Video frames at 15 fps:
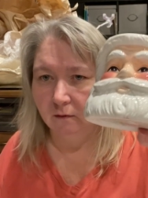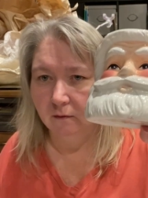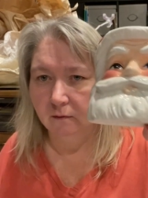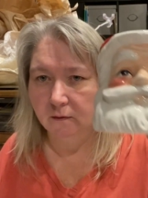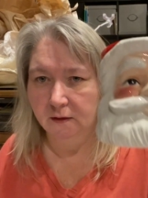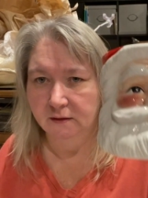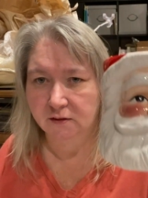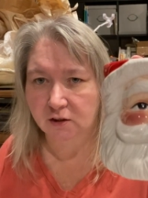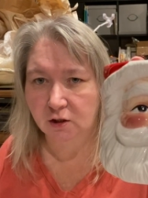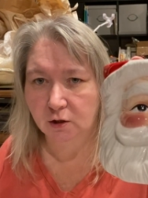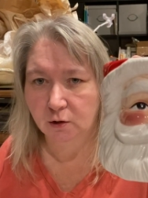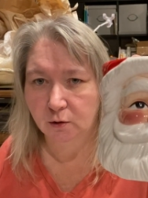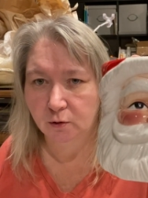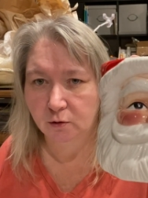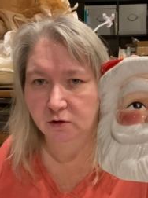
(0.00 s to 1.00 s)
This
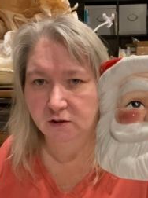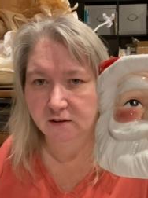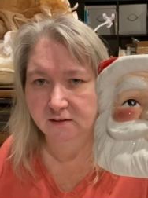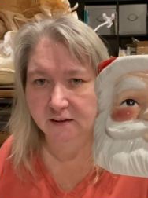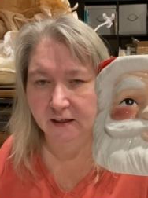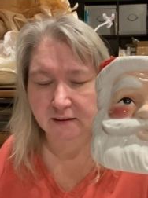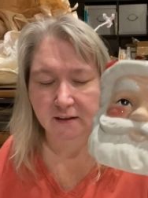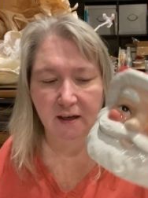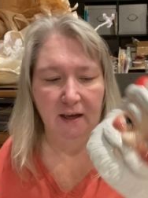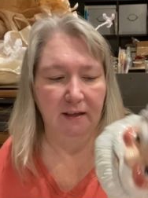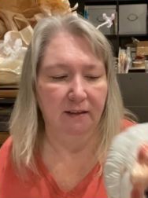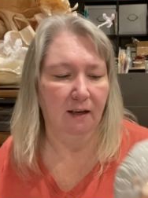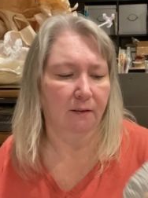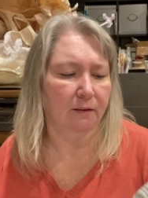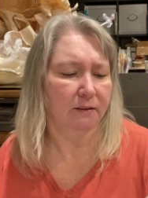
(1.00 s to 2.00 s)
huge Santa head.
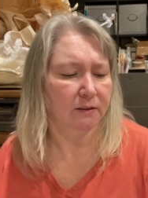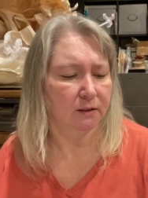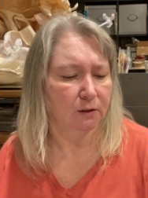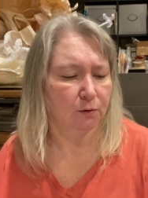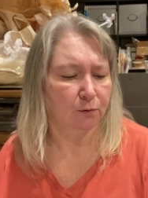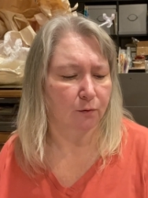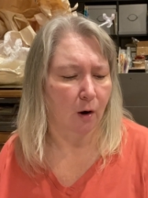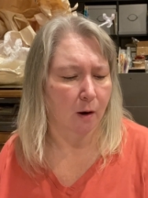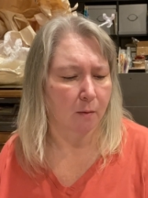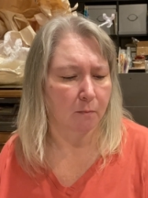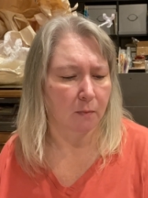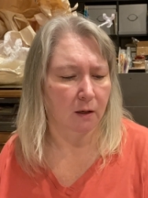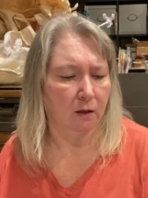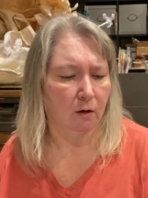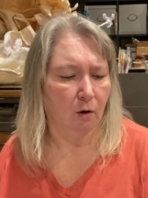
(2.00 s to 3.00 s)
Now this is from
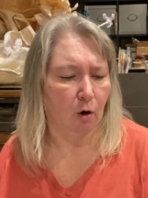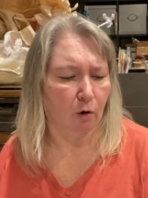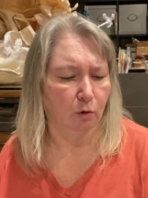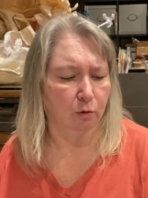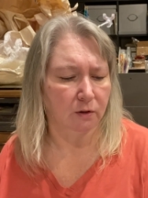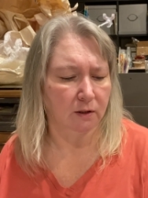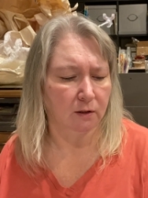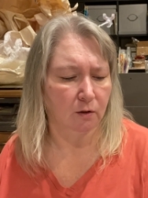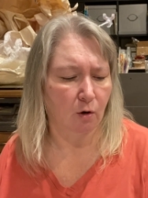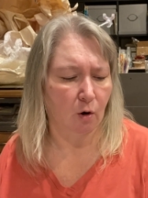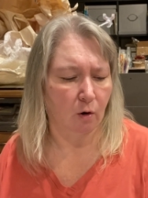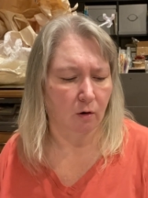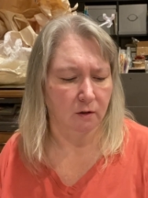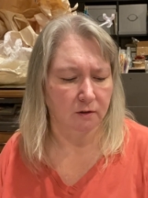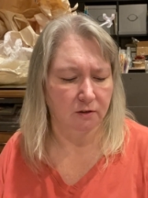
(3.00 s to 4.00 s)
Carlton
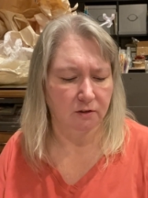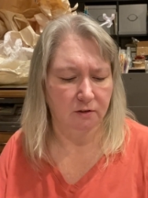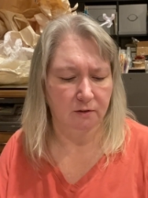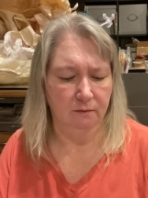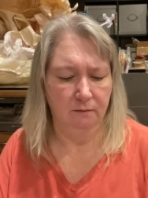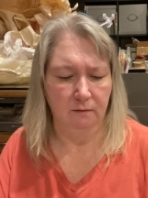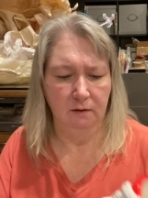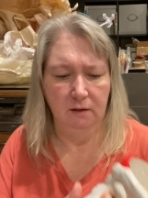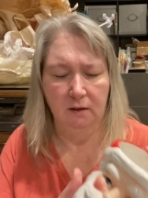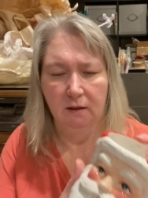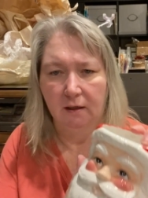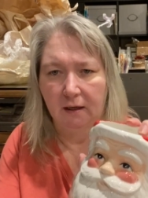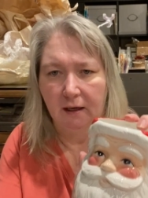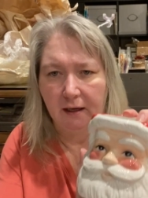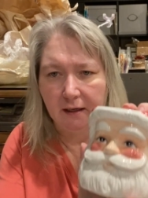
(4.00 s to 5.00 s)
Cards.
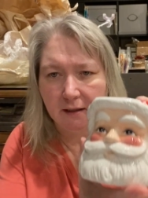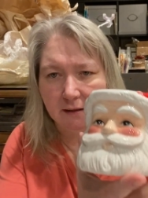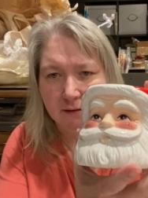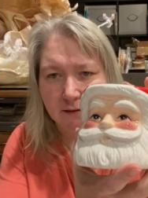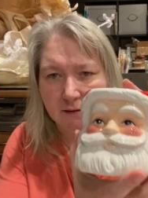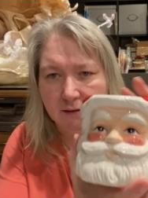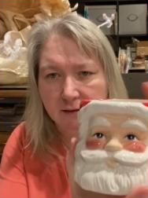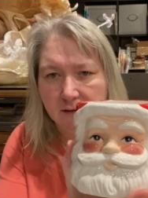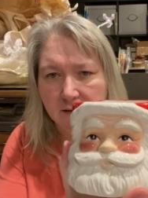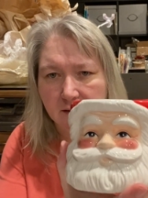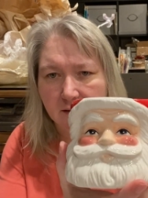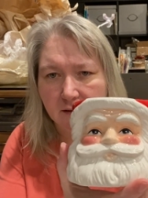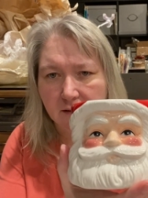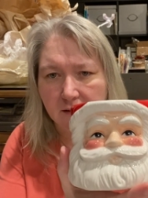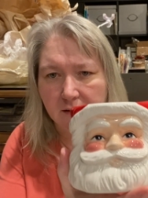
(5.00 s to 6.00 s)
And
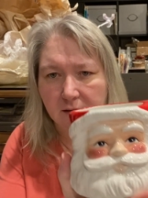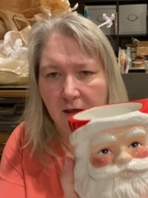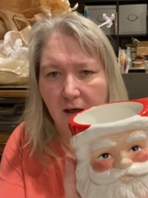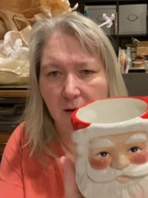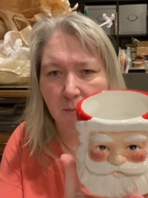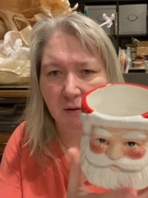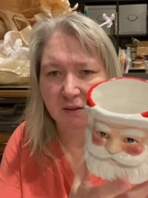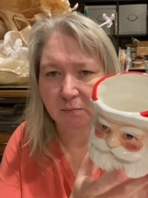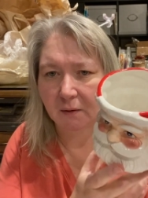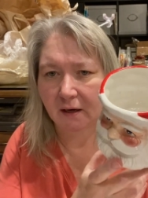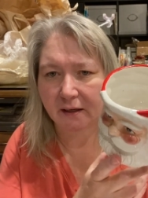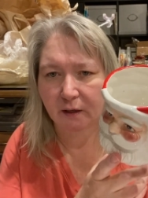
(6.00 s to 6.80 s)
uh, it must have been like a